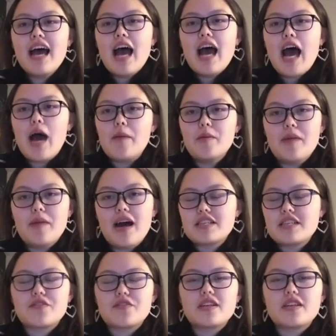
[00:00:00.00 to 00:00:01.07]
about
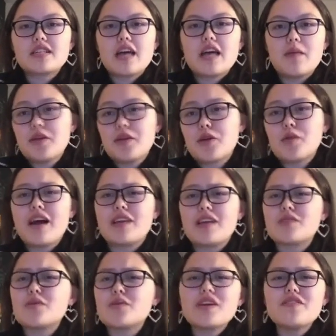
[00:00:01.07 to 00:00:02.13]
different political
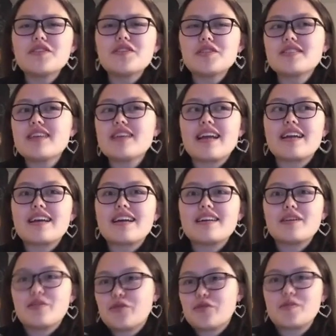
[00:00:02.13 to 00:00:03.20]
parties, or even just like
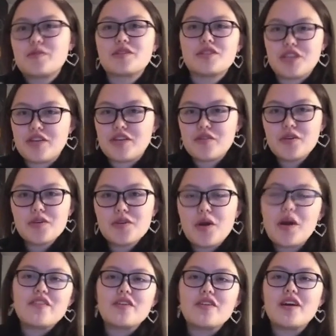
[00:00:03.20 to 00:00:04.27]
groups in general. Not
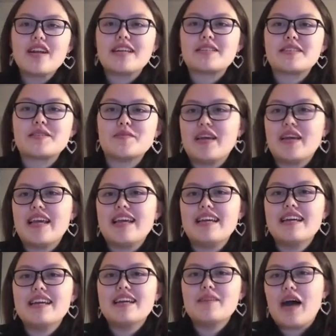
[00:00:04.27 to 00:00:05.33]
everyone has to be
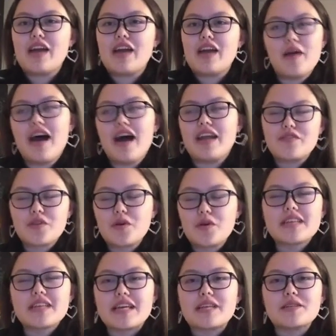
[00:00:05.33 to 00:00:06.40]
part of a party, of
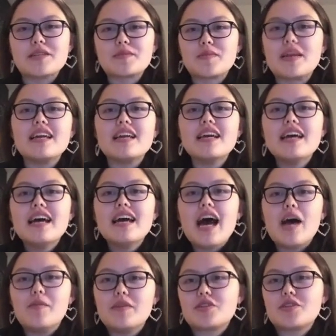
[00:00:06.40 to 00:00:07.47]
course. They can just be
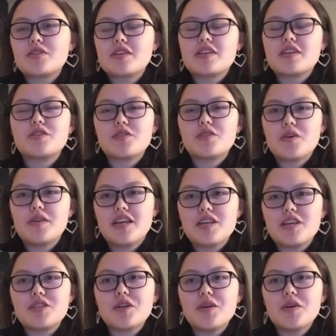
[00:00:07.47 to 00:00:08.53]
interested in a certain
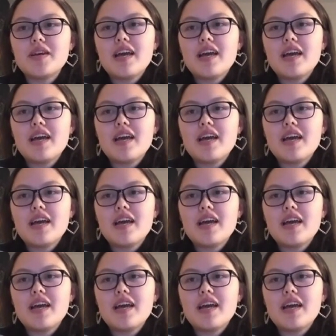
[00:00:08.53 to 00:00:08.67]
issue.